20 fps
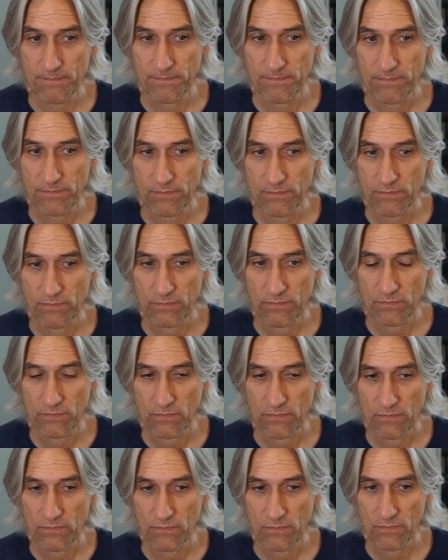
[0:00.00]

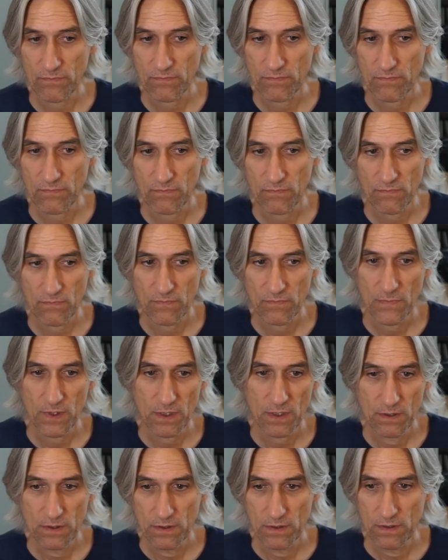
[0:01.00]

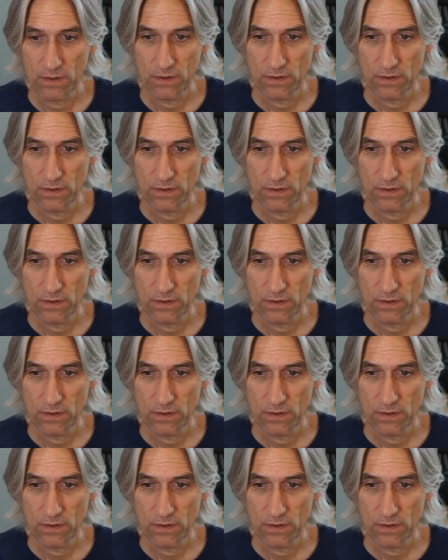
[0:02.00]
[no speech]